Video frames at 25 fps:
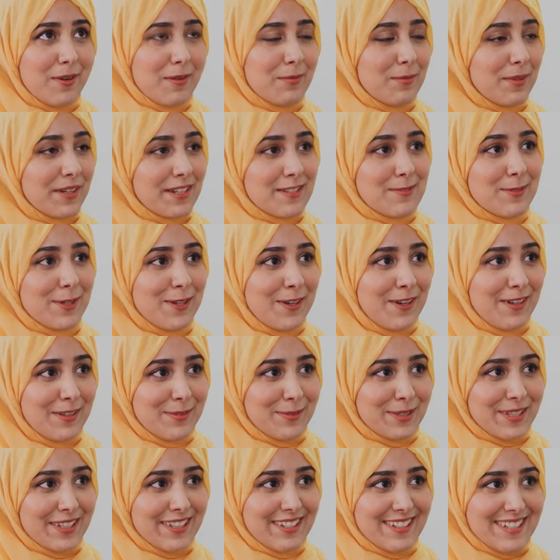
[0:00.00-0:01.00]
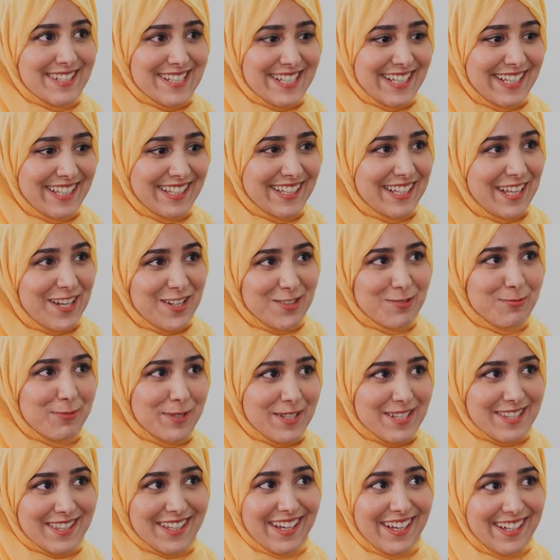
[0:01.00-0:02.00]
breaks my heart, because help
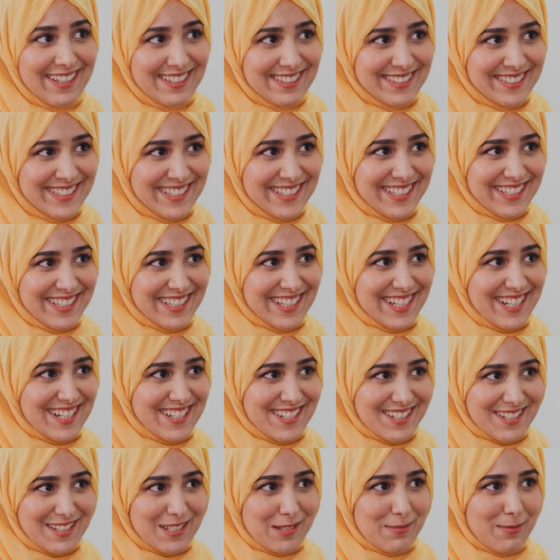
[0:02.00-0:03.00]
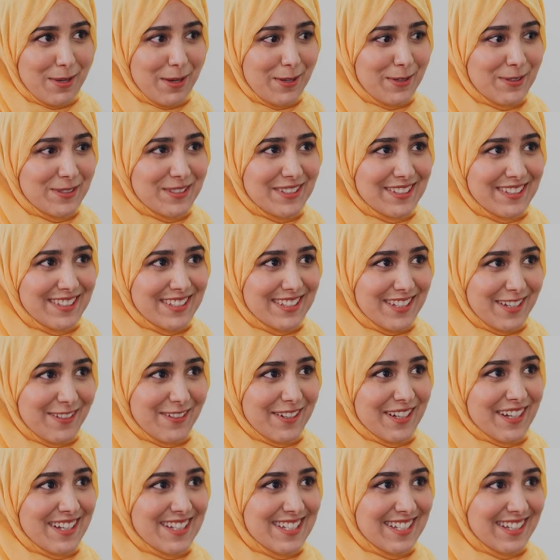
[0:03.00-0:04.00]
is there. It's just about
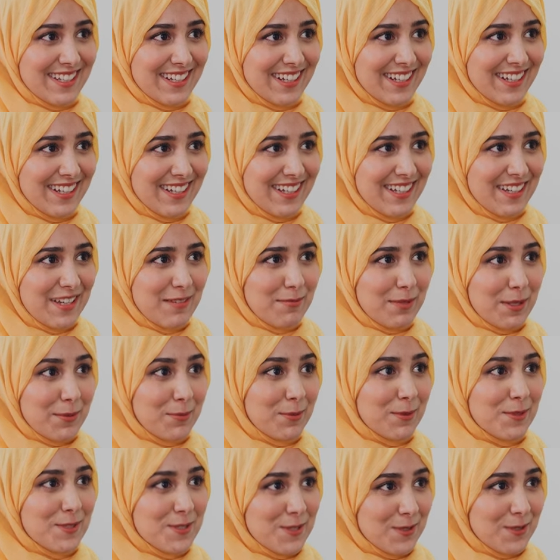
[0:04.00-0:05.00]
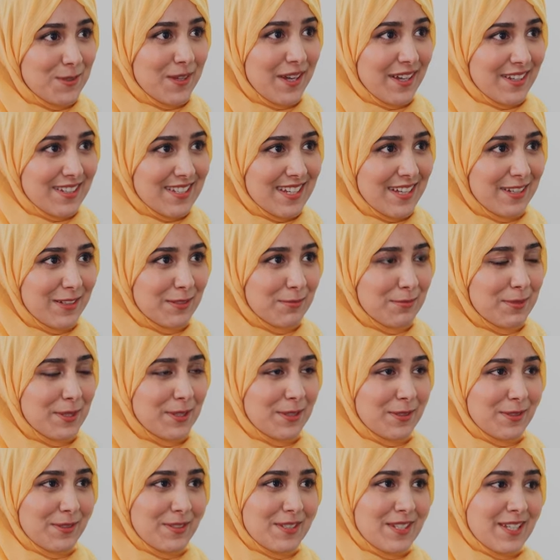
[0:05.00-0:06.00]
directing people to that help.
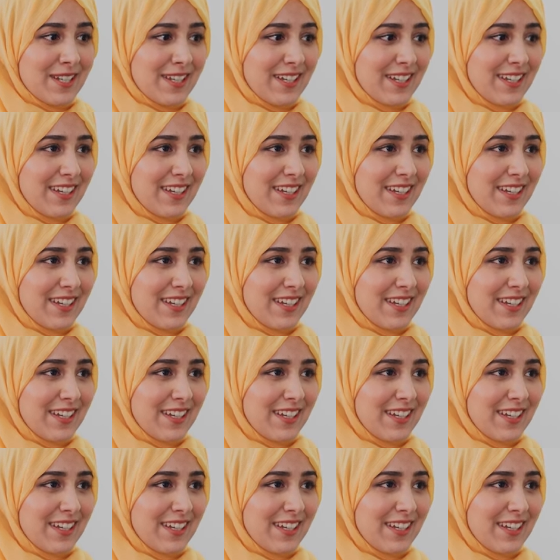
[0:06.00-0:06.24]
And